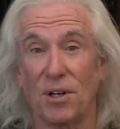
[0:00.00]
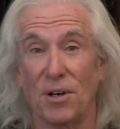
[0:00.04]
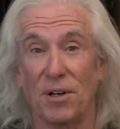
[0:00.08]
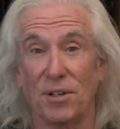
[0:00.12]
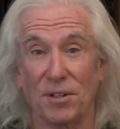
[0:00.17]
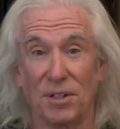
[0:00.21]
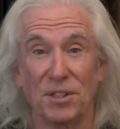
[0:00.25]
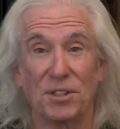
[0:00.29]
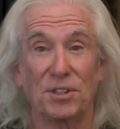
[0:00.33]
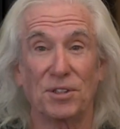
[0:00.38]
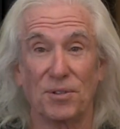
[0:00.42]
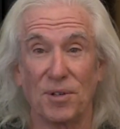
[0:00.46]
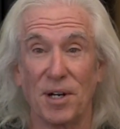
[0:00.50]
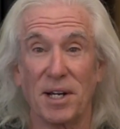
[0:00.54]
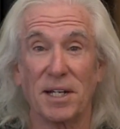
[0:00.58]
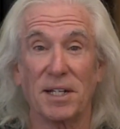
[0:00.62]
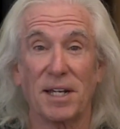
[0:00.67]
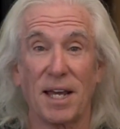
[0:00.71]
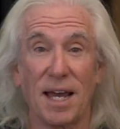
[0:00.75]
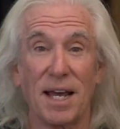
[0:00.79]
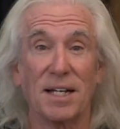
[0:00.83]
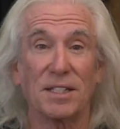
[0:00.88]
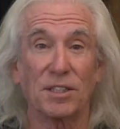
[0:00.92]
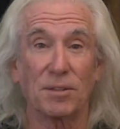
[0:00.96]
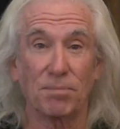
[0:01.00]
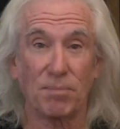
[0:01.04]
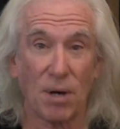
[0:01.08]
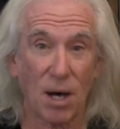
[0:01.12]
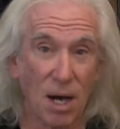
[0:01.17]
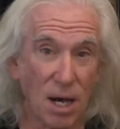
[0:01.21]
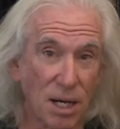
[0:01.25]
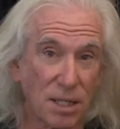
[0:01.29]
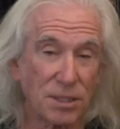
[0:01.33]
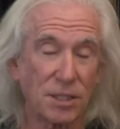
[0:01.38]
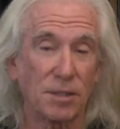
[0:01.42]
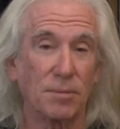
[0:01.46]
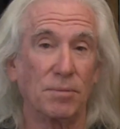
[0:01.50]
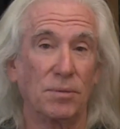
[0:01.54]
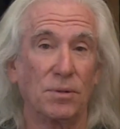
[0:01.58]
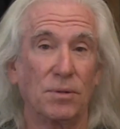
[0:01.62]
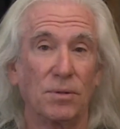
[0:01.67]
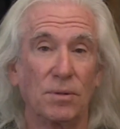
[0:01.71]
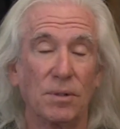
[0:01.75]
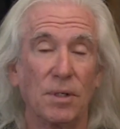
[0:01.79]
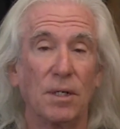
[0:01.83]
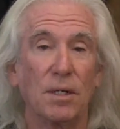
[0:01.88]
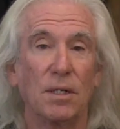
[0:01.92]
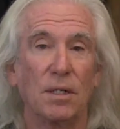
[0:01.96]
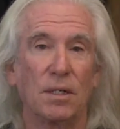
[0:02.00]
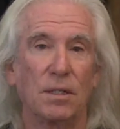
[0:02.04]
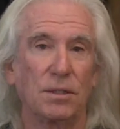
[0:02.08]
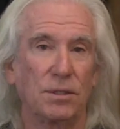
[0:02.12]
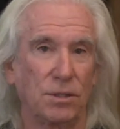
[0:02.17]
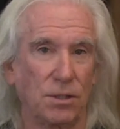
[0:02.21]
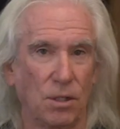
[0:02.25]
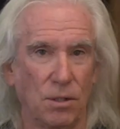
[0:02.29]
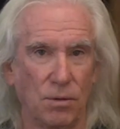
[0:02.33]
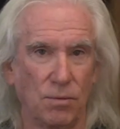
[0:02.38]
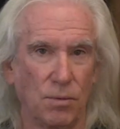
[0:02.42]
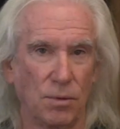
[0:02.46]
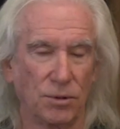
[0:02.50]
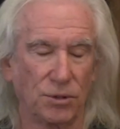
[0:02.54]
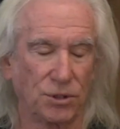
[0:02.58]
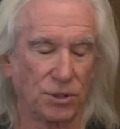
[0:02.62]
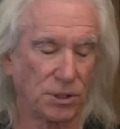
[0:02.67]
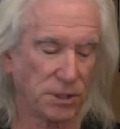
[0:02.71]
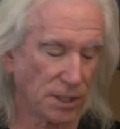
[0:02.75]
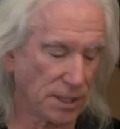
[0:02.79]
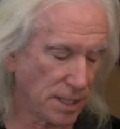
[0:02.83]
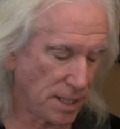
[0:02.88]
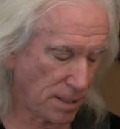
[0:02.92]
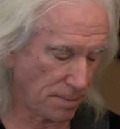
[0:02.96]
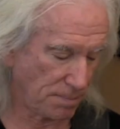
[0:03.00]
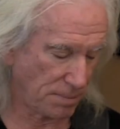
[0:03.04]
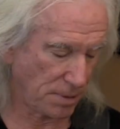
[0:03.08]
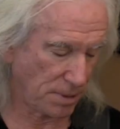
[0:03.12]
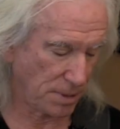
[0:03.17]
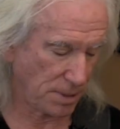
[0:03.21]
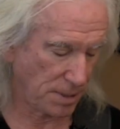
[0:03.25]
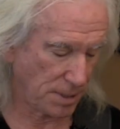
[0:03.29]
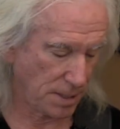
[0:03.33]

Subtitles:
on the string as possible so it won't slip.